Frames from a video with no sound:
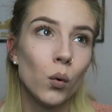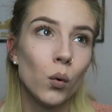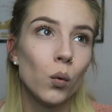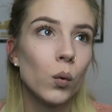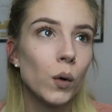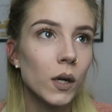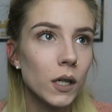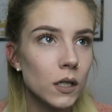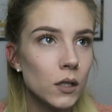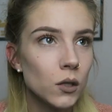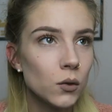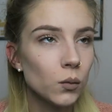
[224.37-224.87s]

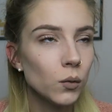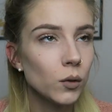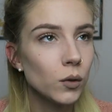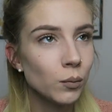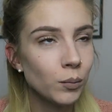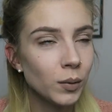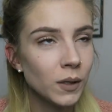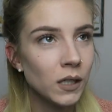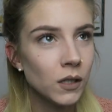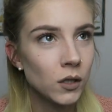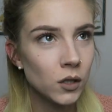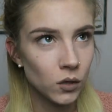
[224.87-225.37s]
which
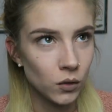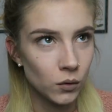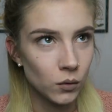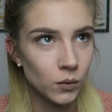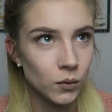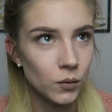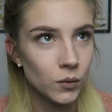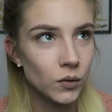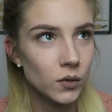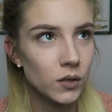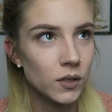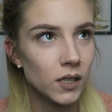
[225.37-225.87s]
would be
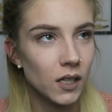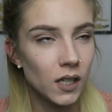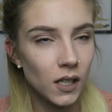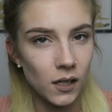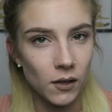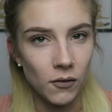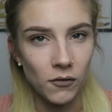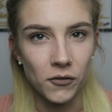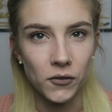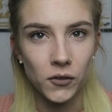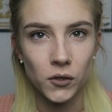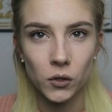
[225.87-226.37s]
used
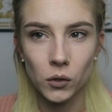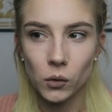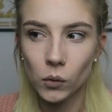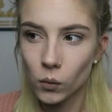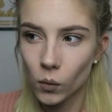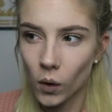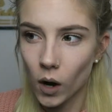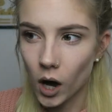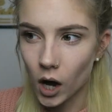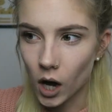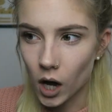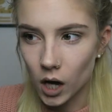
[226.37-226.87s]
if
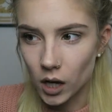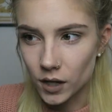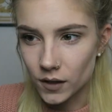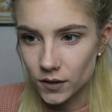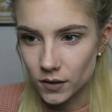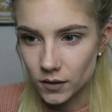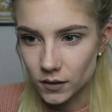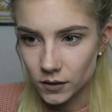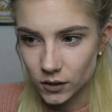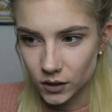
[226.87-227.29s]
you are